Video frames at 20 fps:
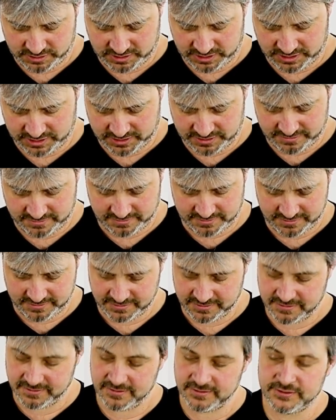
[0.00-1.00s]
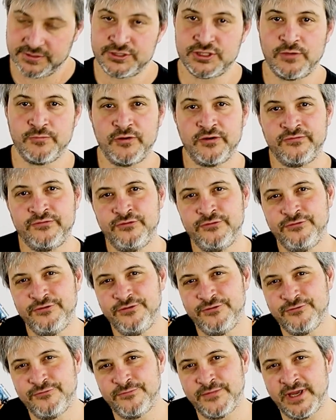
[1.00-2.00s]
And some of
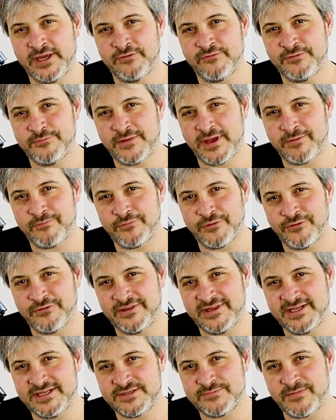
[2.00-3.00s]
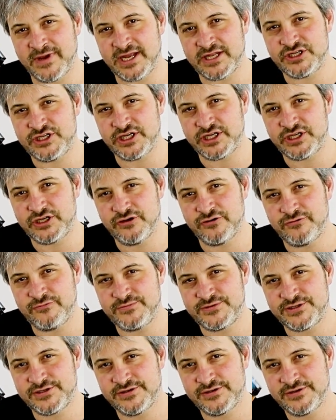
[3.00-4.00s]
you may remember these magic
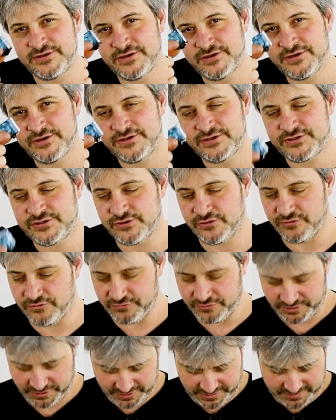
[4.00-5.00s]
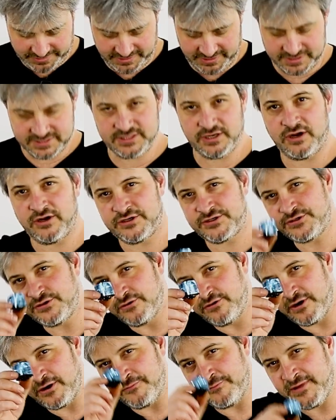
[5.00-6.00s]
cubes. So these
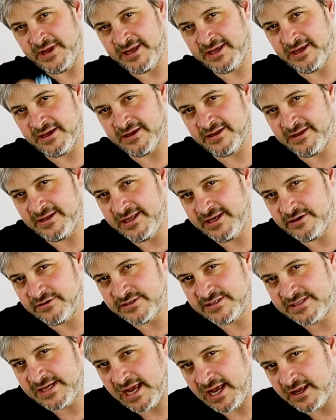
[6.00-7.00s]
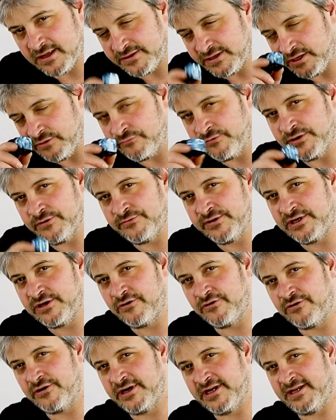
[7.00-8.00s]
also are making a little sound, and we
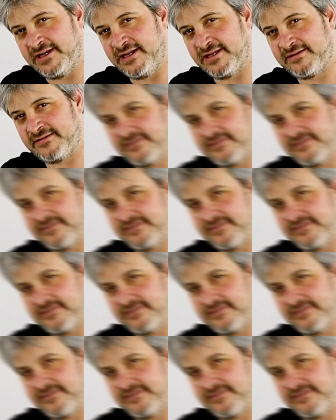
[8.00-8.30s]
recorded it.